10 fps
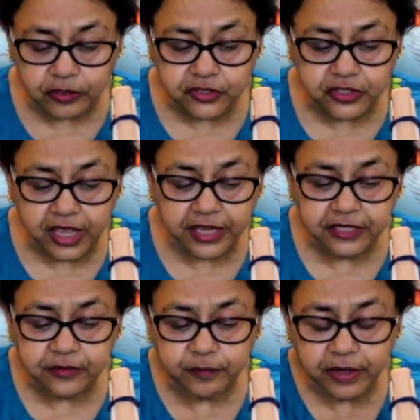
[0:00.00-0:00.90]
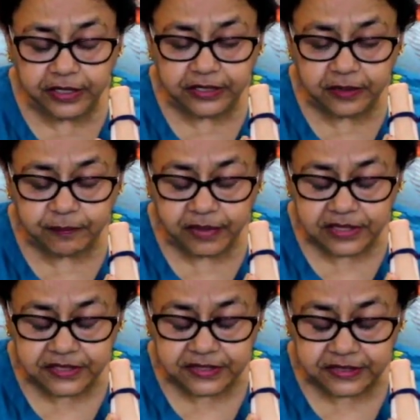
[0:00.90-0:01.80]
sides by the
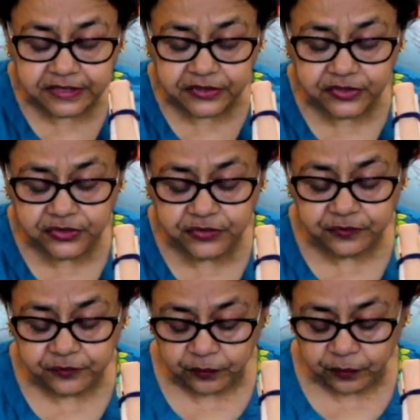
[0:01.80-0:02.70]
muscles.